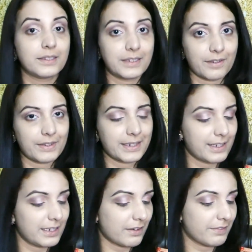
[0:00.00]

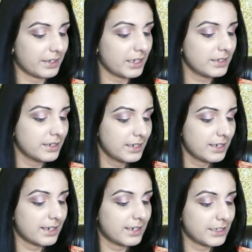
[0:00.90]
definitely loving it.
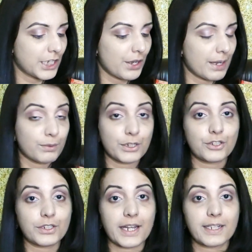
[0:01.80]
Now I'm going
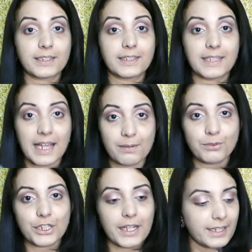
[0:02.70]
to take the same
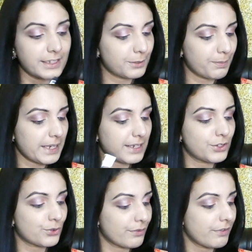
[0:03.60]
shades,
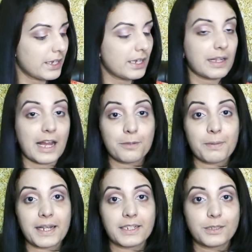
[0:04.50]
Peace, Reveal and
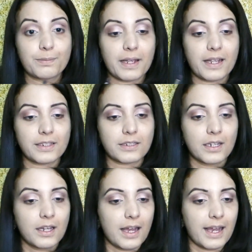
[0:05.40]
Participate,
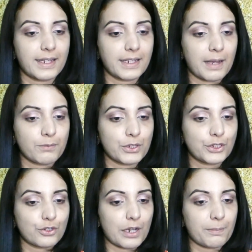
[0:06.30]
and I'm going
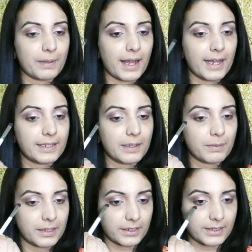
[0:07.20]
to apply them
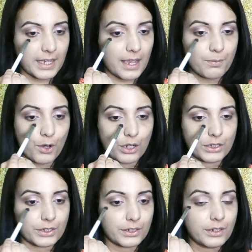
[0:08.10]
in the same
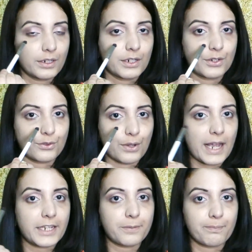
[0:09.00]
order
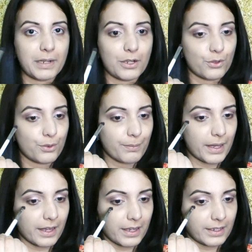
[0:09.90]
right below
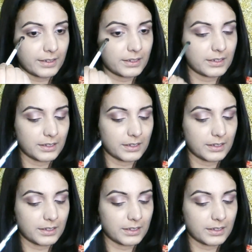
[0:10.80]
my eyes.